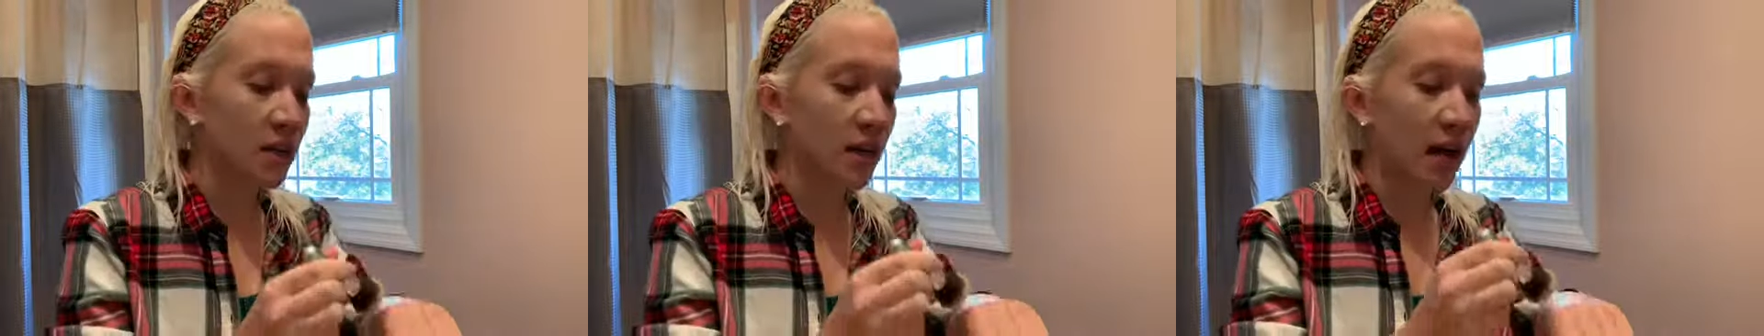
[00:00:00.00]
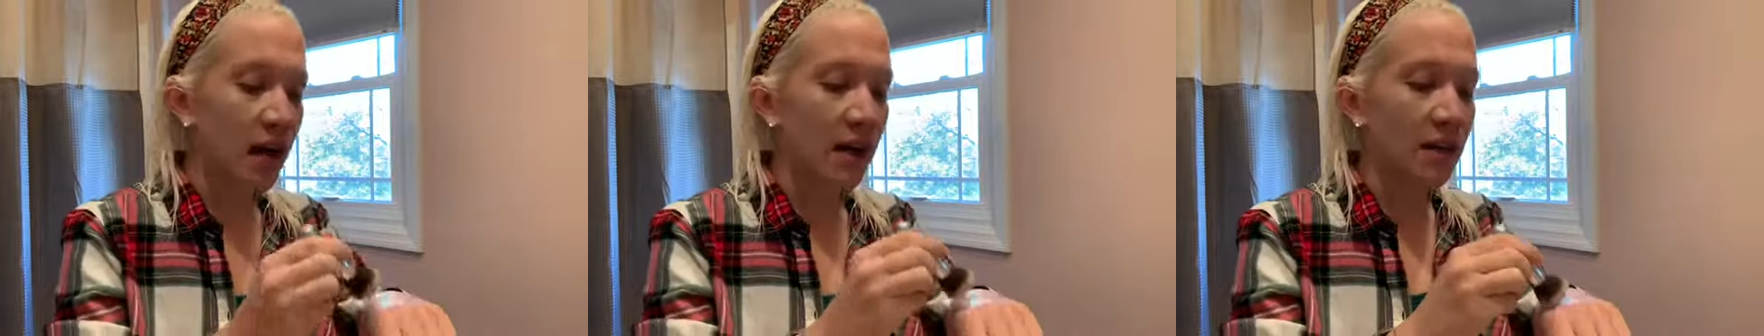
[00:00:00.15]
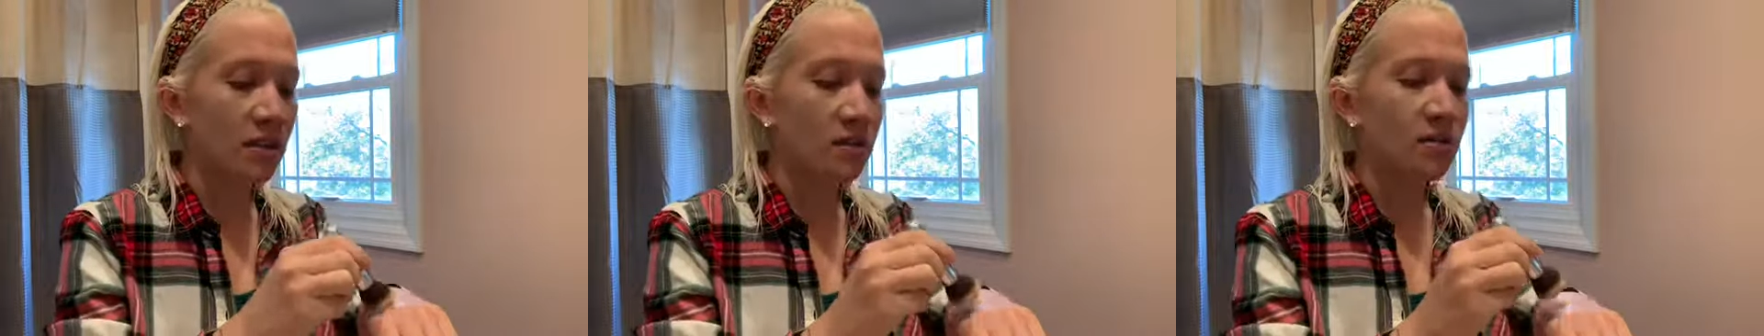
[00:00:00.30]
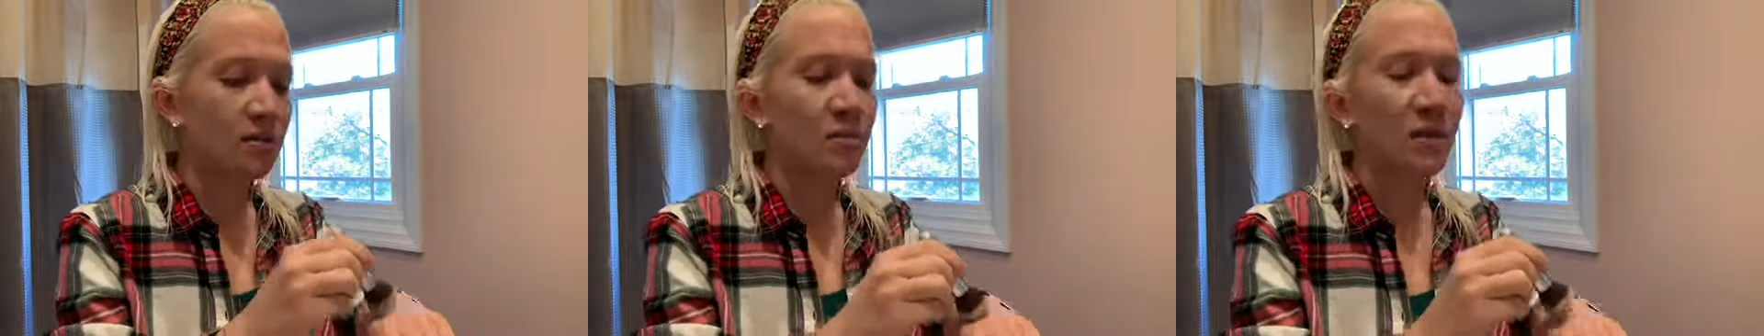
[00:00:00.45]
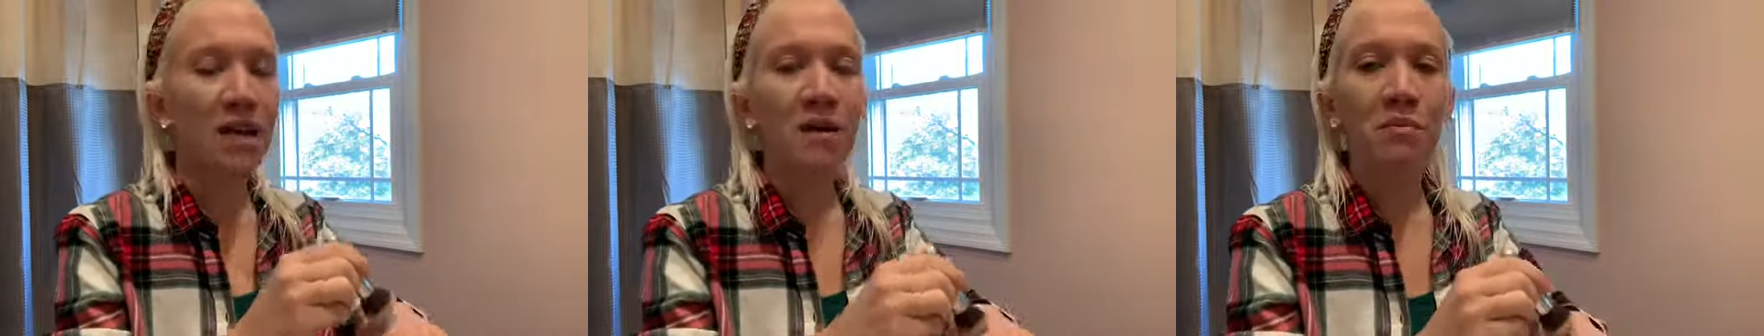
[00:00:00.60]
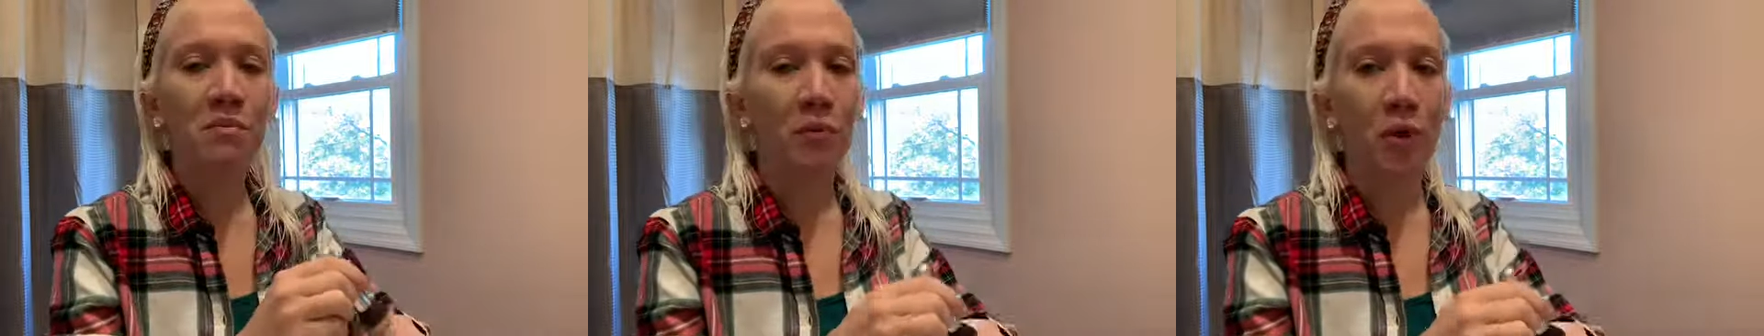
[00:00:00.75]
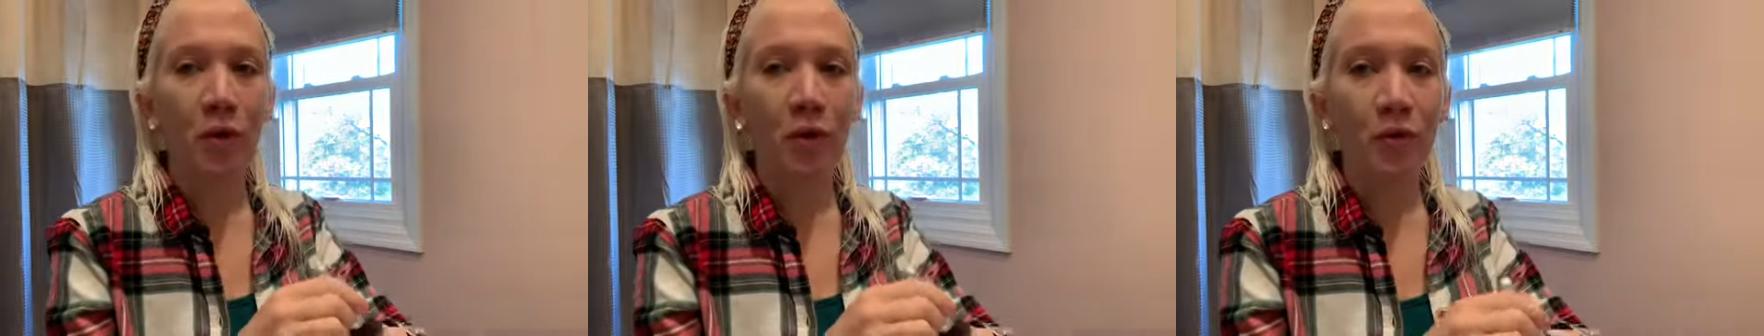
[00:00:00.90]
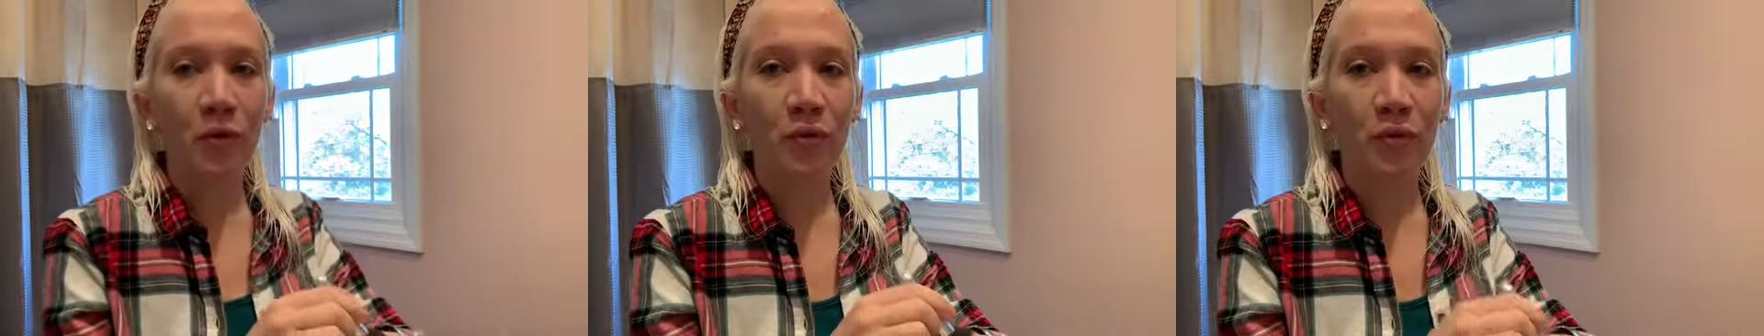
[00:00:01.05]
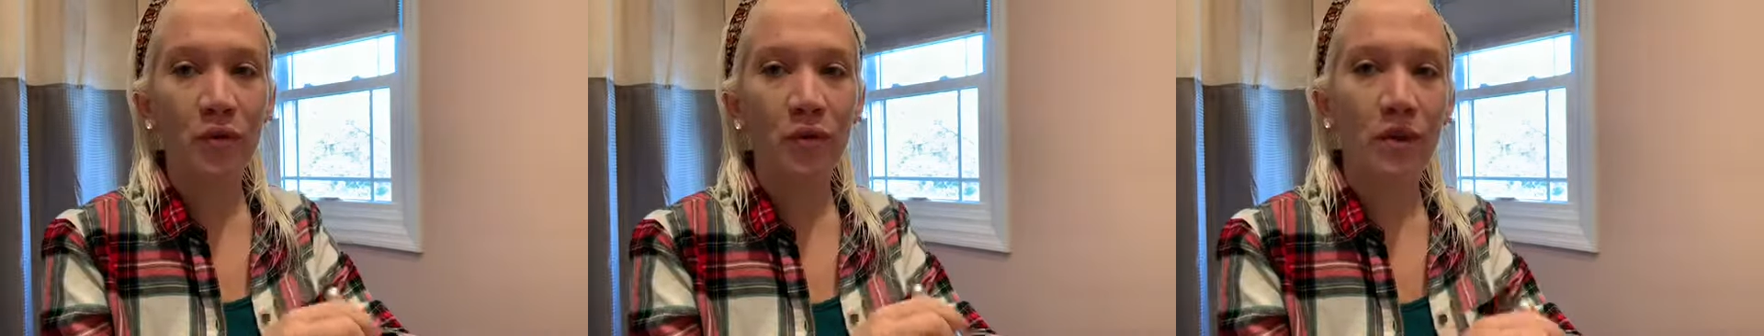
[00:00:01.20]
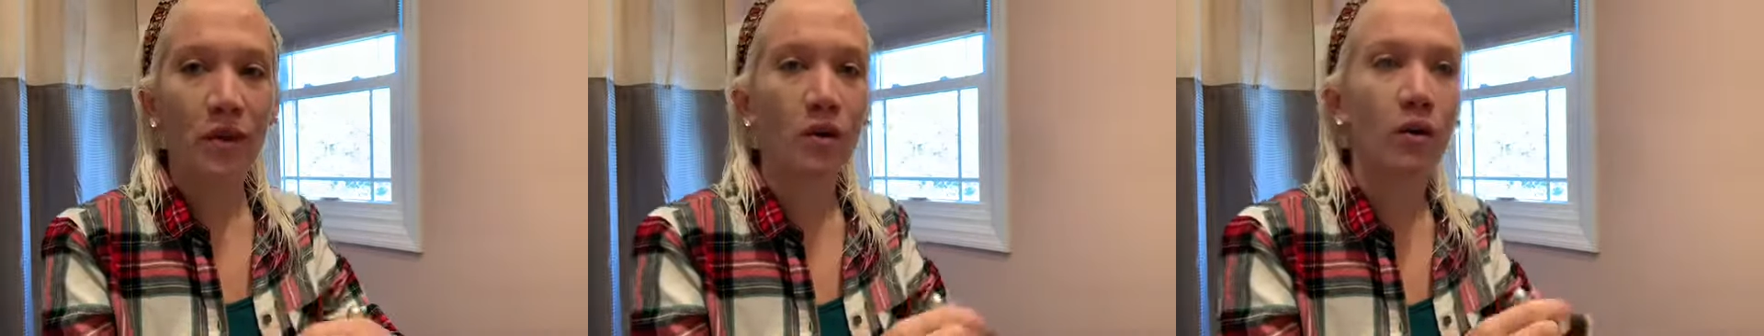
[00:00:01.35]
I get both,
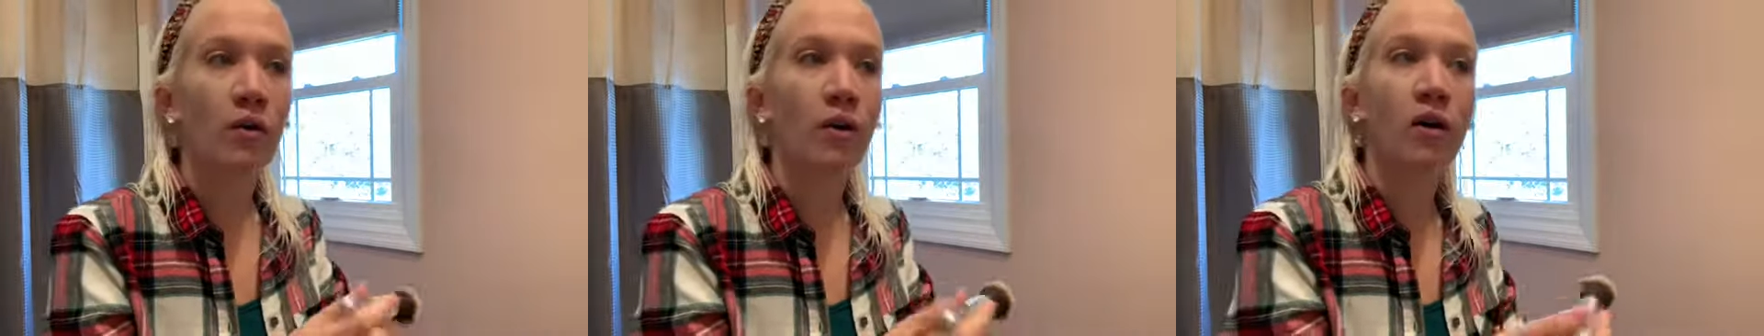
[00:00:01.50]
though,